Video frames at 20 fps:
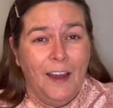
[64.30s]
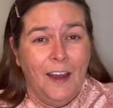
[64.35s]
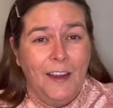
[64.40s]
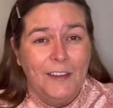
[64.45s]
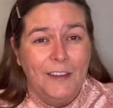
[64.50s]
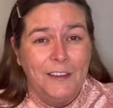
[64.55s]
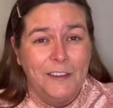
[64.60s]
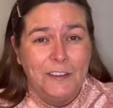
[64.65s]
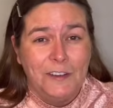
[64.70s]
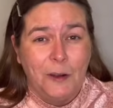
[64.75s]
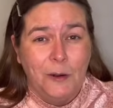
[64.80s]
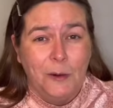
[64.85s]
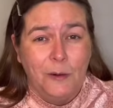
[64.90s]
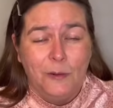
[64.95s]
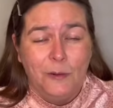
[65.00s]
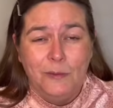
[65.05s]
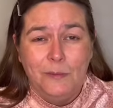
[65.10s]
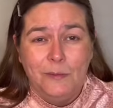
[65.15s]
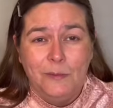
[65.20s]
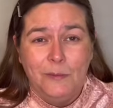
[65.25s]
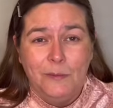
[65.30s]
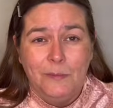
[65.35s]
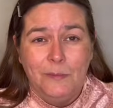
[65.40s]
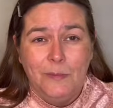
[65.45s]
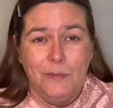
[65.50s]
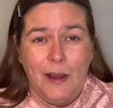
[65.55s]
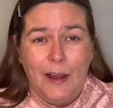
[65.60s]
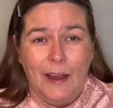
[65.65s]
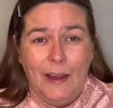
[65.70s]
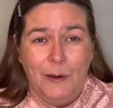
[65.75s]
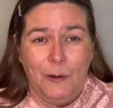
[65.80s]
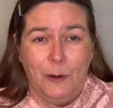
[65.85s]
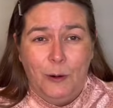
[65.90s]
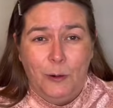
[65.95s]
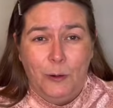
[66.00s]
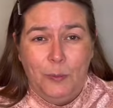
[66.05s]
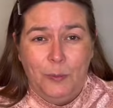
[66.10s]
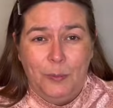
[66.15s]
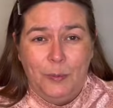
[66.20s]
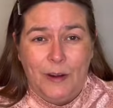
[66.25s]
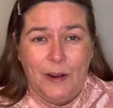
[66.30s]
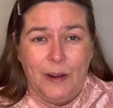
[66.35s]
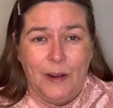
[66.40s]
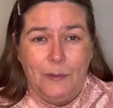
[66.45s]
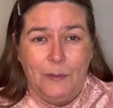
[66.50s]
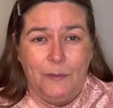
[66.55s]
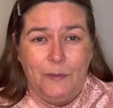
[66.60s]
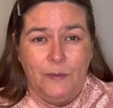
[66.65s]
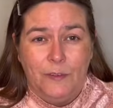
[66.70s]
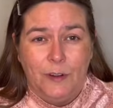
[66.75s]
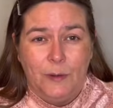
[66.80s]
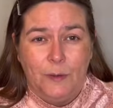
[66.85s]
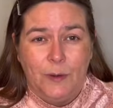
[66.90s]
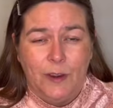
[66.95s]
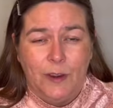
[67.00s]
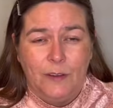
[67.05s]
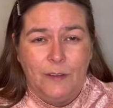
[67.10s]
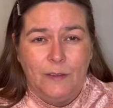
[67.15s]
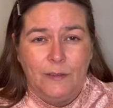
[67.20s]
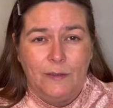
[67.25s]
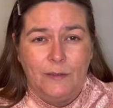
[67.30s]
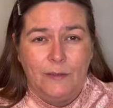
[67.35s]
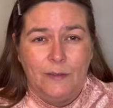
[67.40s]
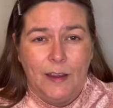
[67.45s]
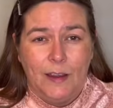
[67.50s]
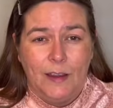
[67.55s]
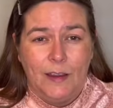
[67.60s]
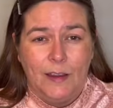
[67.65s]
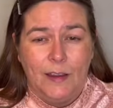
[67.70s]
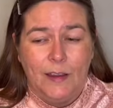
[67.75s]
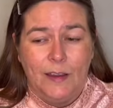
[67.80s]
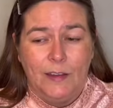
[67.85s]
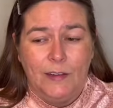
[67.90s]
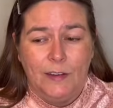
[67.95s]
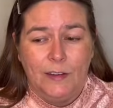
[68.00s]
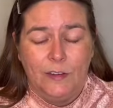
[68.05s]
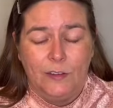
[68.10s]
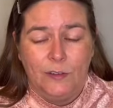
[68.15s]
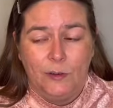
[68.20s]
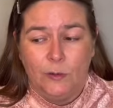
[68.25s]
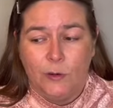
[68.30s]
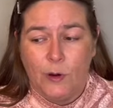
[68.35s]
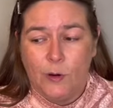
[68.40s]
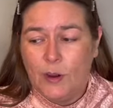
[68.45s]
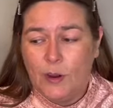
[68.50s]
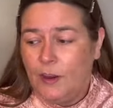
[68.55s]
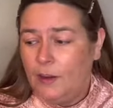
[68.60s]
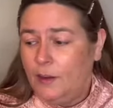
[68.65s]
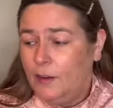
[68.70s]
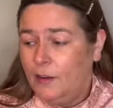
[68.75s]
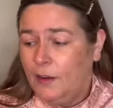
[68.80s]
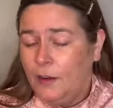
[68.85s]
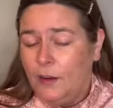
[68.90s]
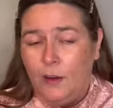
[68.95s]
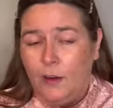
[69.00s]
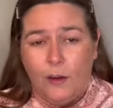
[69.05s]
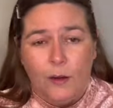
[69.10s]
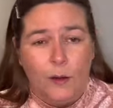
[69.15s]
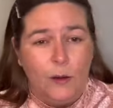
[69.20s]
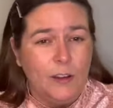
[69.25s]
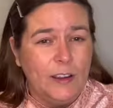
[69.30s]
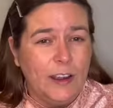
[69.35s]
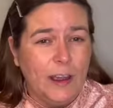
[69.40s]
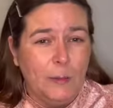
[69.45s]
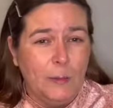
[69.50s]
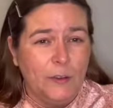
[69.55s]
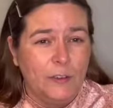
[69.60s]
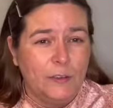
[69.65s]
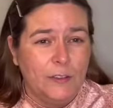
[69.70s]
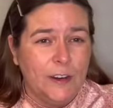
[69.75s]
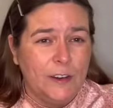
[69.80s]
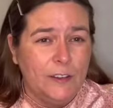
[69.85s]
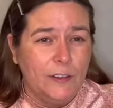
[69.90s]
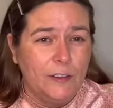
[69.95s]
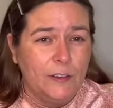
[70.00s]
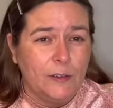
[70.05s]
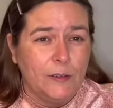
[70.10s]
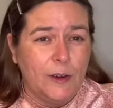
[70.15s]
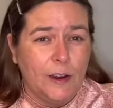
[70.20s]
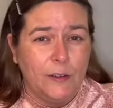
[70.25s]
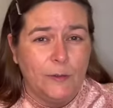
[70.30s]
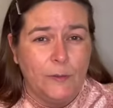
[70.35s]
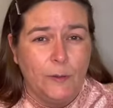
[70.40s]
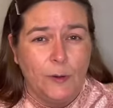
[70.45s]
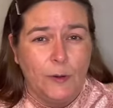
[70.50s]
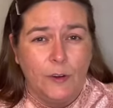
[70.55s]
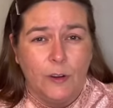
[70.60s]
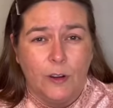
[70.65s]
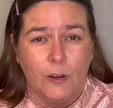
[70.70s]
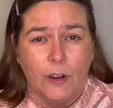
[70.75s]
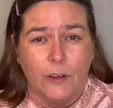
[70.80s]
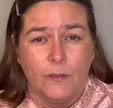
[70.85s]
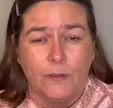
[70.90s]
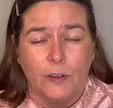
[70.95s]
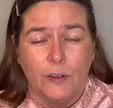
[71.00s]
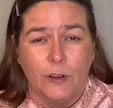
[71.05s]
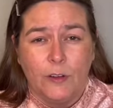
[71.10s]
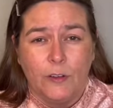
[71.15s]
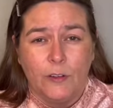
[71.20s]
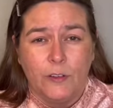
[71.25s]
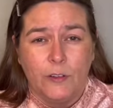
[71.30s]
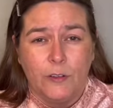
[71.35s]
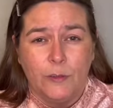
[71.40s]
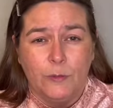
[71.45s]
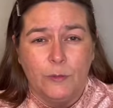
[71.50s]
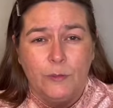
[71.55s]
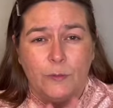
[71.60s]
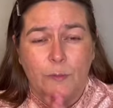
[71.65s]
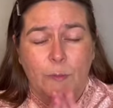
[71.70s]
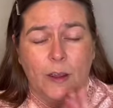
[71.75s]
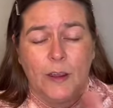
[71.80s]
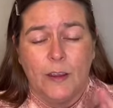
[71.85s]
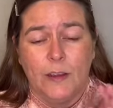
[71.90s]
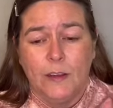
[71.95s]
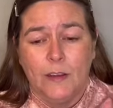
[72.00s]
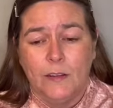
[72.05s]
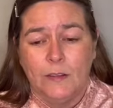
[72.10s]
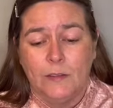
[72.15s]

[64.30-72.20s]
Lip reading: So I hope I'm filming and it's going okay. All the cables were in, so I would not have lost my